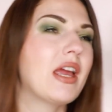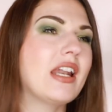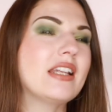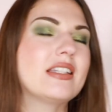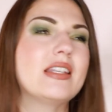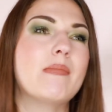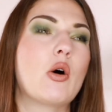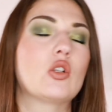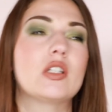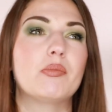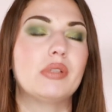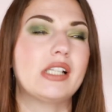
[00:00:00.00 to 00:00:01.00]
It is the
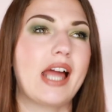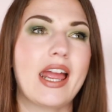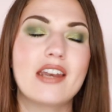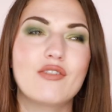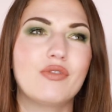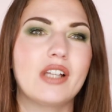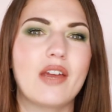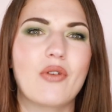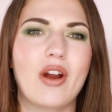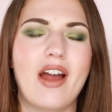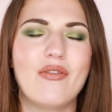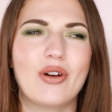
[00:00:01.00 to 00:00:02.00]
most bland
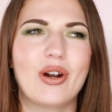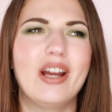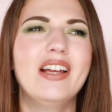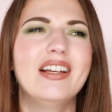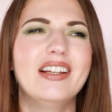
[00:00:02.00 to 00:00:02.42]
flavor ever.